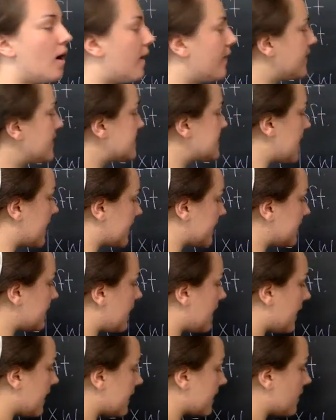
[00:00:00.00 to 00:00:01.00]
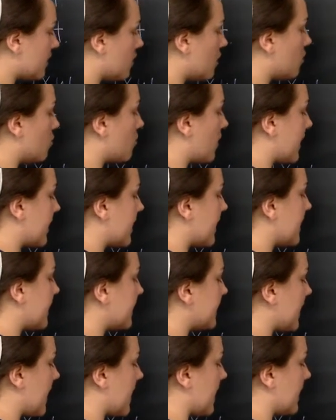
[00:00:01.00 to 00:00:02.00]
on the second line, write
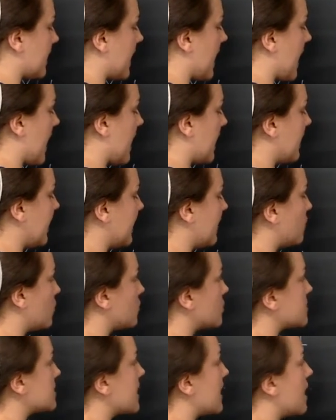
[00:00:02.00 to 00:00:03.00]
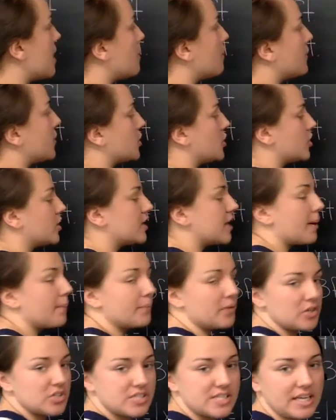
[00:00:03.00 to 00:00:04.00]
it again. A equals, put your
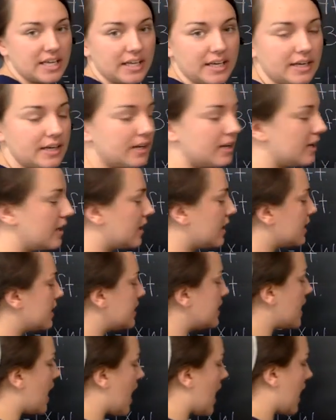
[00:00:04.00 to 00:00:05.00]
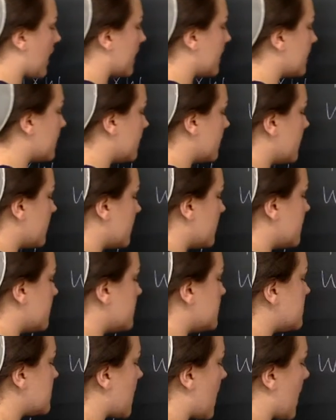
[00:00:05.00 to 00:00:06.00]
numbers in, 9
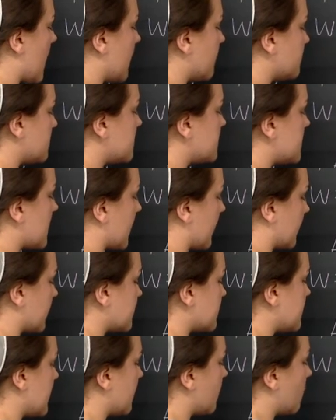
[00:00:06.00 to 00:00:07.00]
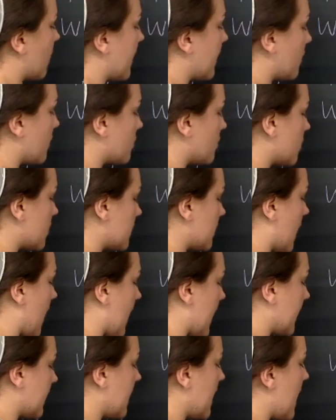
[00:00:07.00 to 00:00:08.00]
times 6. Then write your third
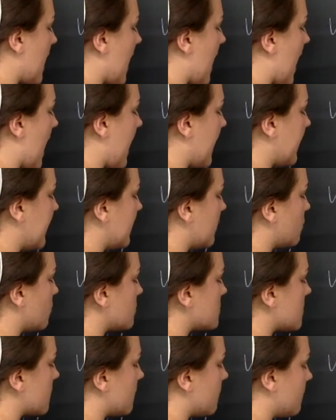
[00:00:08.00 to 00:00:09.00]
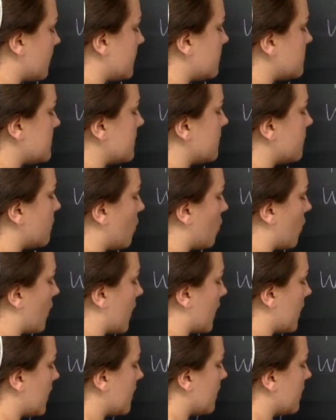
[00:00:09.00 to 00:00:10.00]
line, a equals
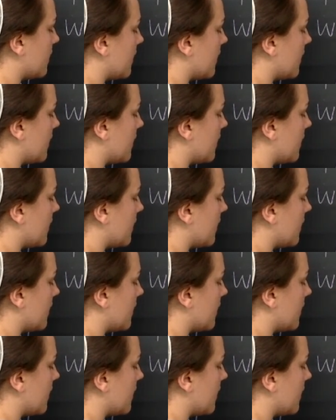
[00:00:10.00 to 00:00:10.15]
54.